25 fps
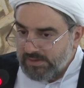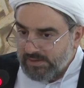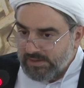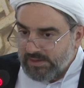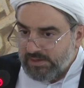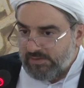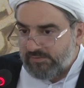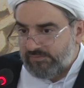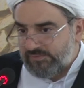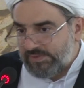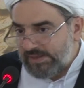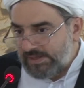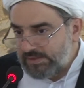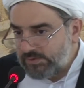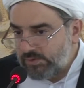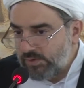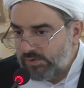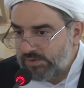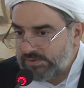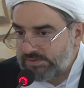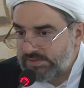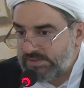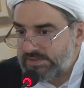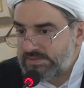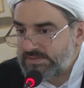If they're
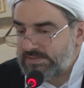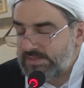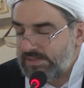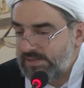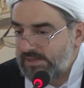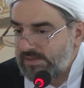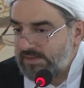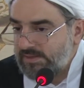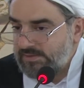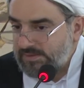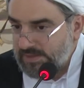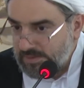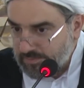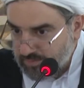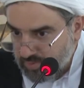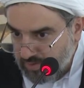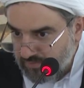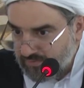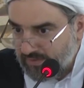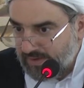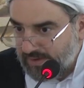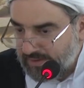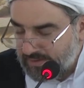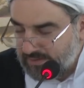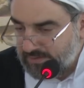doctors, they
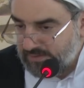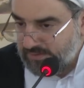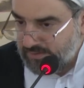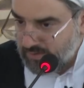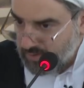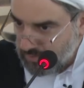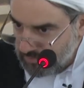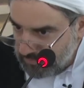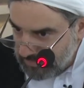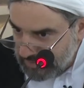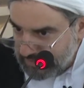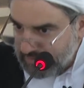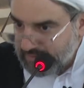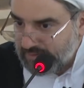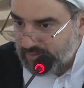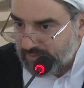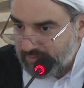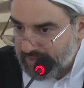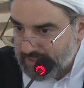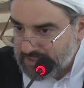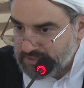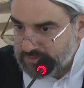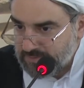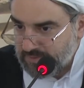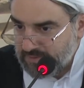provide medical
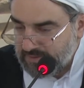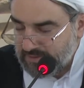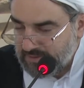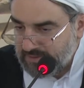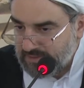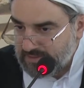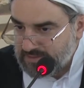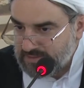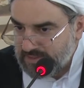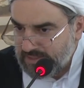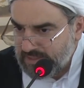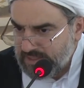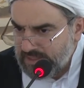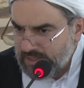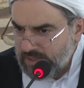expertise.